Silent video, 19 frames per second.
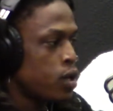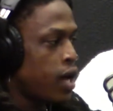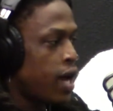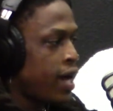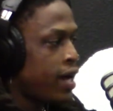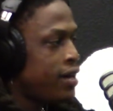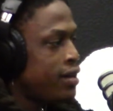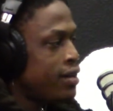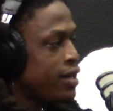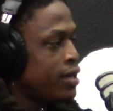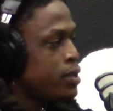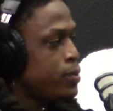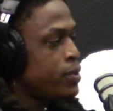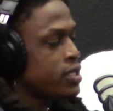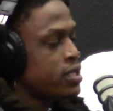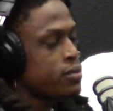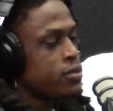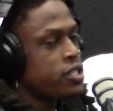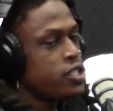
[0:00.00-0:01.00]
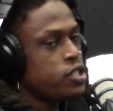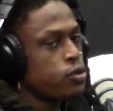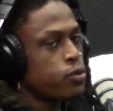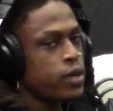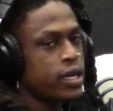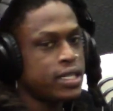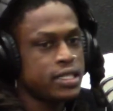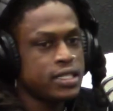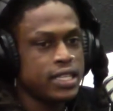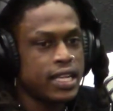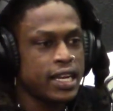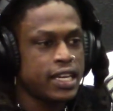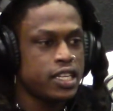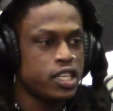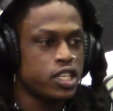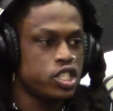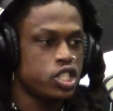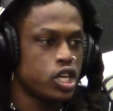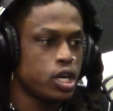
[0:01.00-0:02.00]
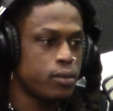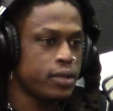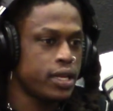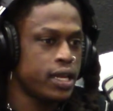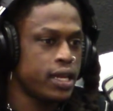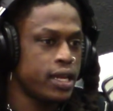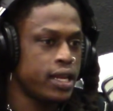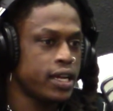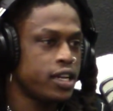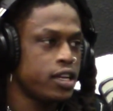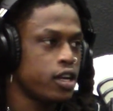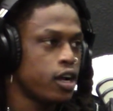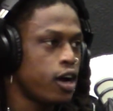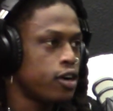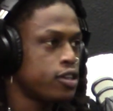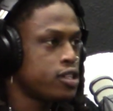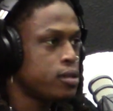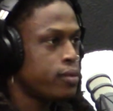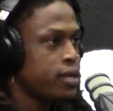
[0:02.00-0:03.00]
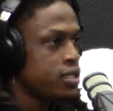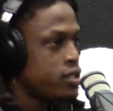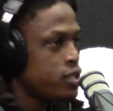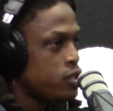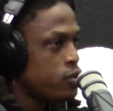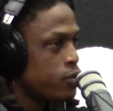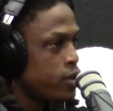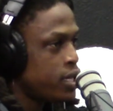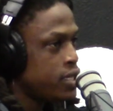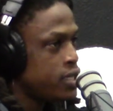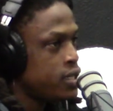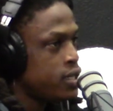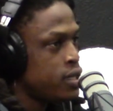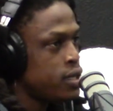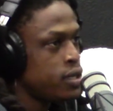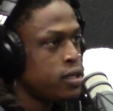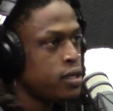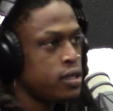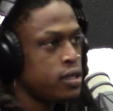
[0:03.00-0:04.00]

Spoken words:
it's been some situations I could have jumped in that could have altered my situation.